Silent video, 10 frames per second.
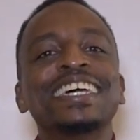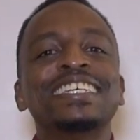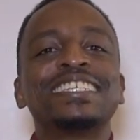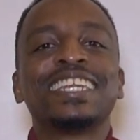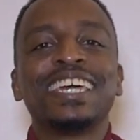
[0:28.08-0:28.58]

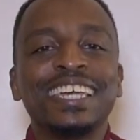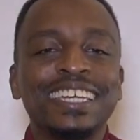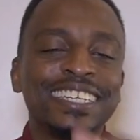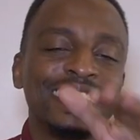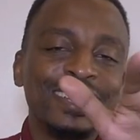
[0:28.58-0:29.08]
it's
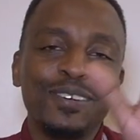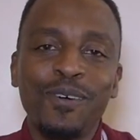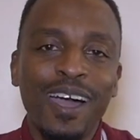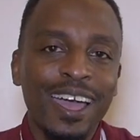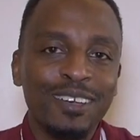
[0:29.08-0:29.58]
like
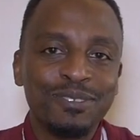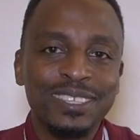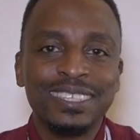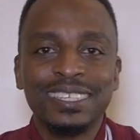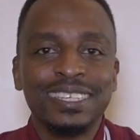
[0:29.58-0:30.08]

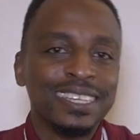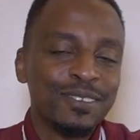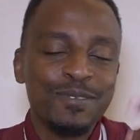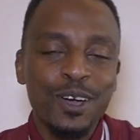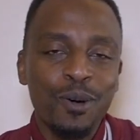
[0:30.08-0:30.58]
whatevs.
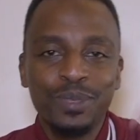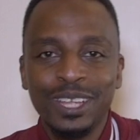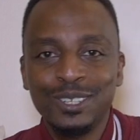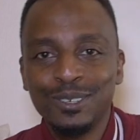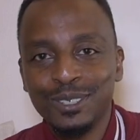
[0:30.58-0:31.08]
We hope
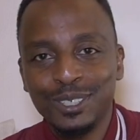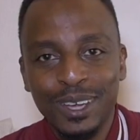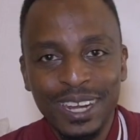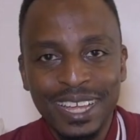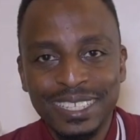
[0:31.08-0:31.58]
that you'll
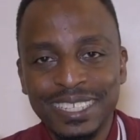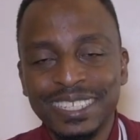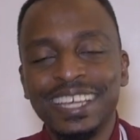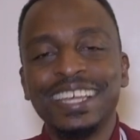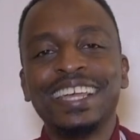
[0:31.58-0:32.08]
join us